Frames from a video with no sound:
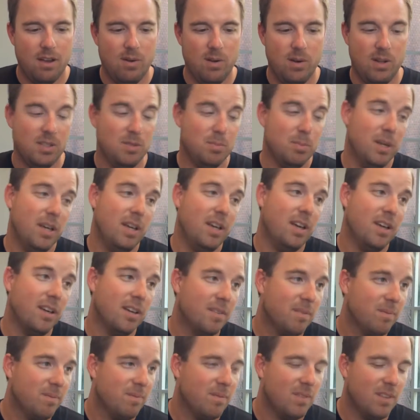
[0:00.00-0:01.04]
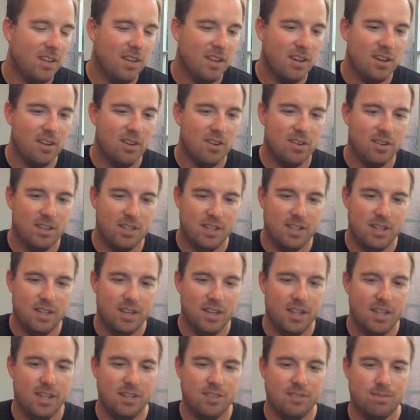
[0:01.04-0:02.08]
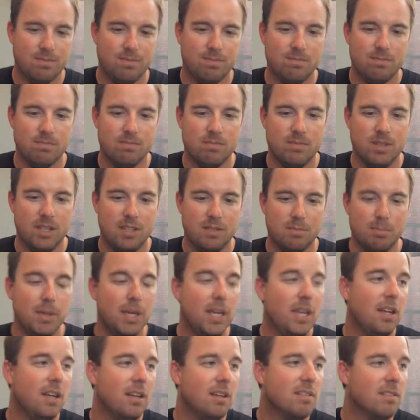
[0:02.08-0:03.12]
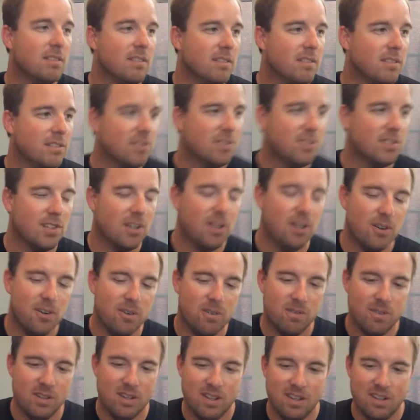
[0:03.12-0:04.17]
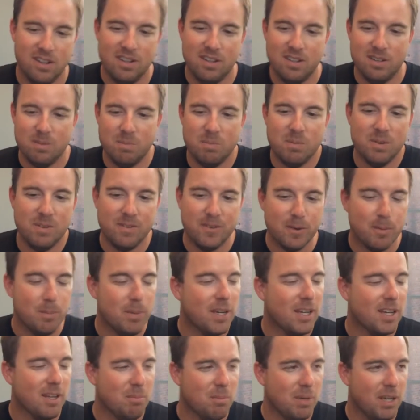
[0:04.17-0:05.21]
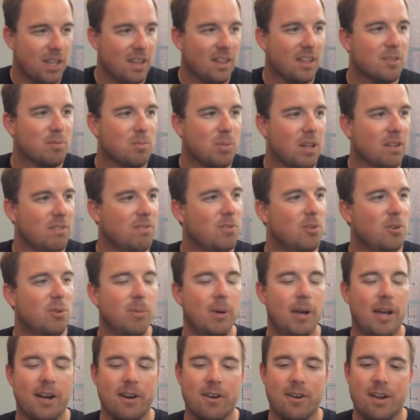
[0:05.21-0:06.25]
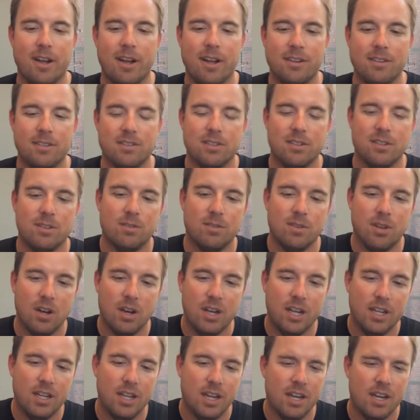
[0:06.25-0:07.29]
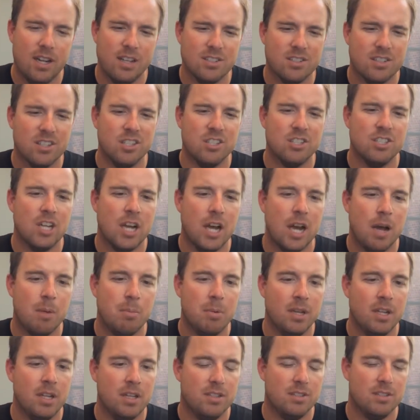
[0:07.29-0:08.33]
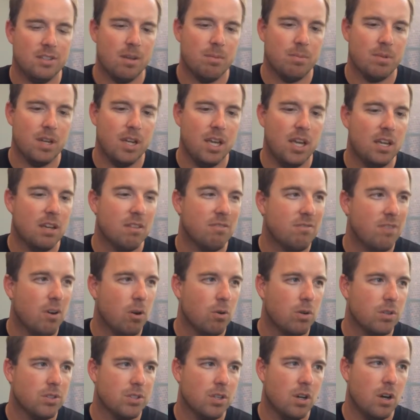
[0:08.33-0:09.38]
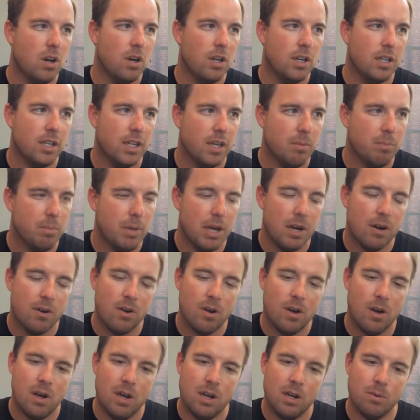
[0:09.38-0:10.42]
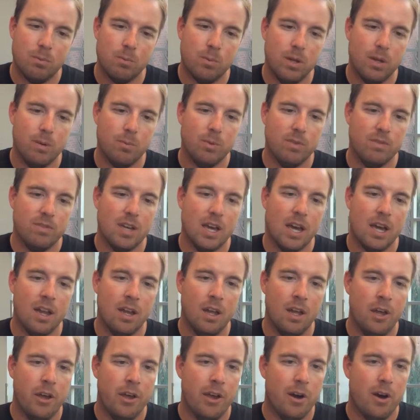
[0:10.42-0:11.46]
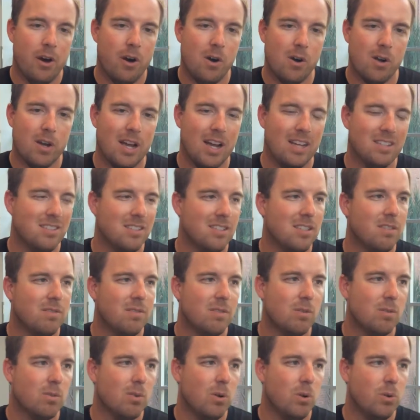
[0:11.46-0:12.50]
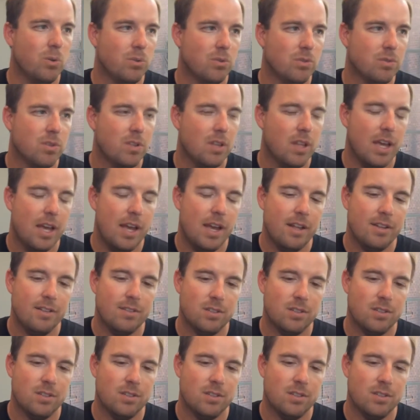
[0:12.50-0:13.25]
Well, he's big, you know, and he's mean. So if you're big and mean, let's play fullback, right? So, no, he does a good job, and it's something he can focus on and get better on, and we've got all kinds of different roles for that.